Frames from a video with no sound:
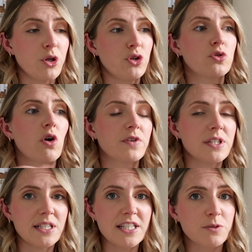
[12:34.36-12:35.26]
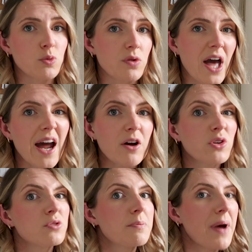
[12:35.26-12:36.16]
You'd obviously smooth it out,
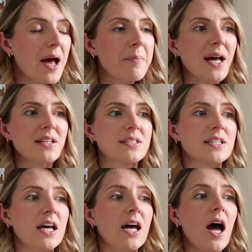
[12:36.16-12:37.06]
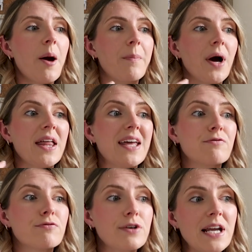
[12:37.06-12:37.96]
use a pattern master, but it
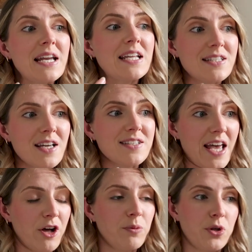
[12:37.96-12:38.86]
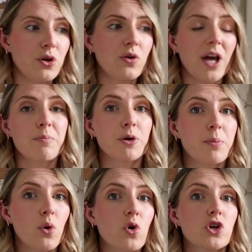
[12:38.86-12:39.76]
really does help you get
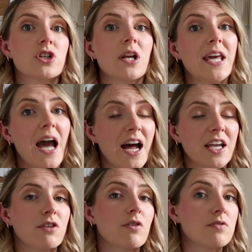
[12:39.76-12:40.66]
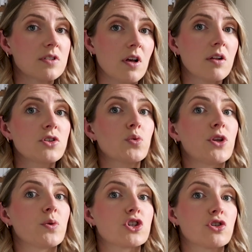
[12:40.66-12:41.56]
proportionately accurate results
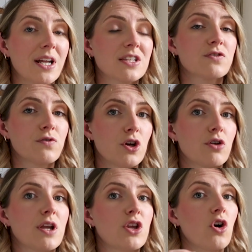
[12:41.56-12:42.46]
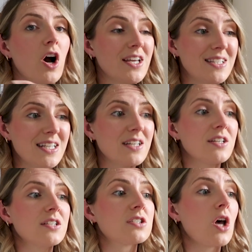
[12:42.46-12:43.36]
when you are transferring your
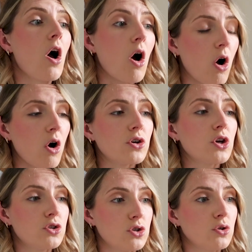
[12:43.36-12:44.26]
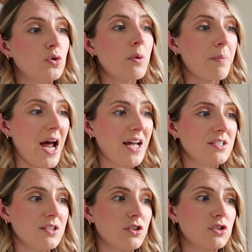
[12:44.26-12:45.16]
ideas onto
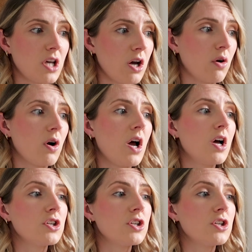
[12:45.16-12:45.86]
patterns. So